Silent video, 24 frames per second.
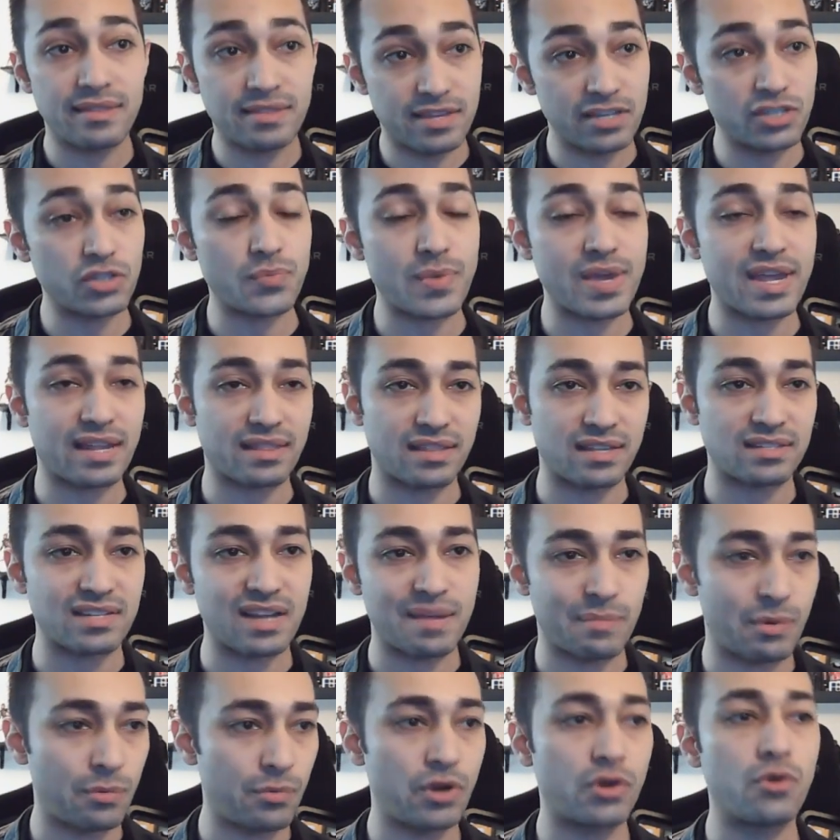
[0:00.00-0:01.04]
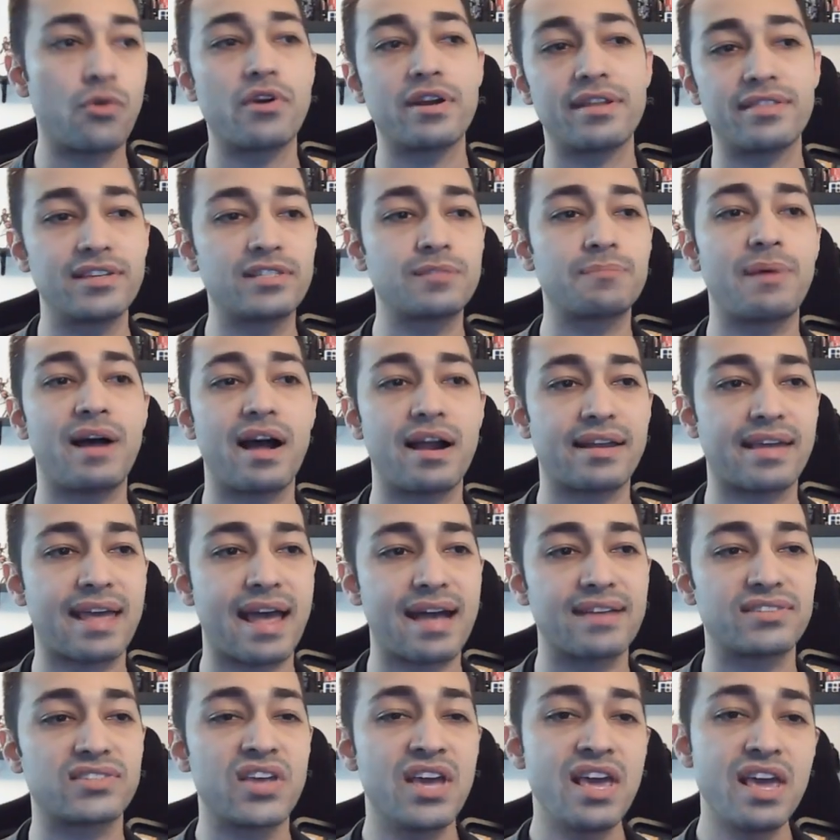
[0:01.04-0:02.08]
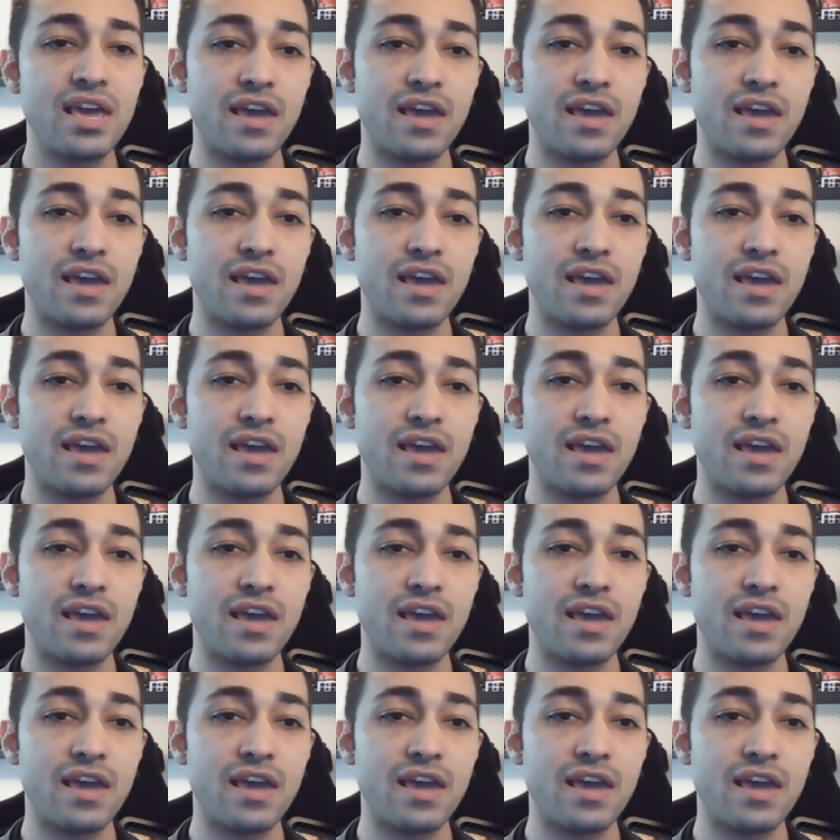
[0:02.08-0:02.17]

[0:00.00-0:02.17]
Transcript: this week at the time I'm recording this podcast.